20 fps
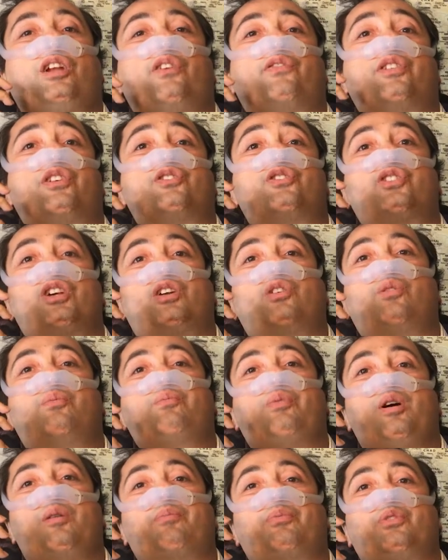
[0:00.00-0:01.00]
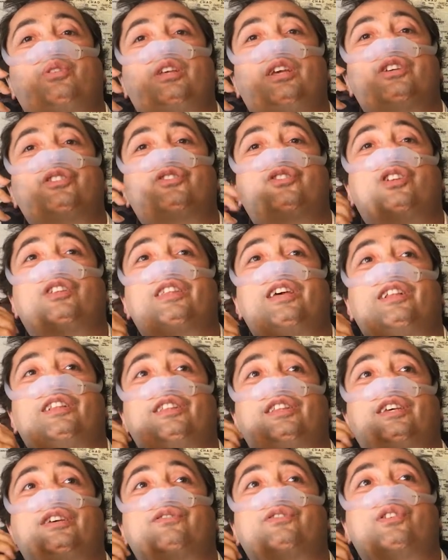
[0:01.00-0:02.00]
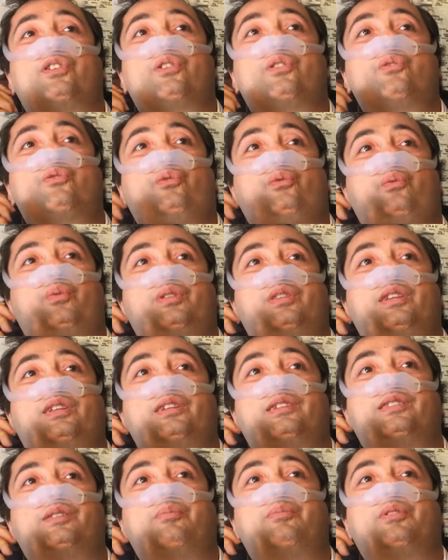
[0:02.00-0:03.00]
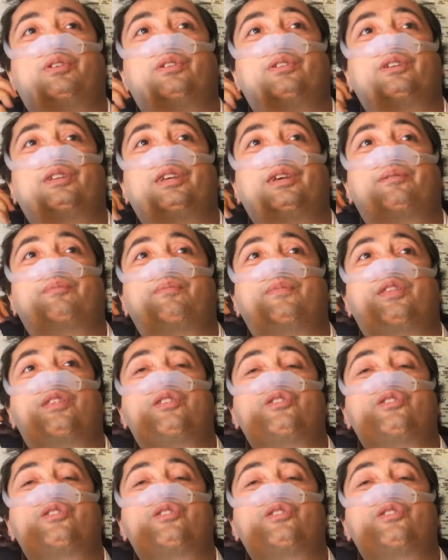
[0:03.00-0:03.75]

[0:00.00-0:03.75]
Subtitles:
of the general population that lives with a disability.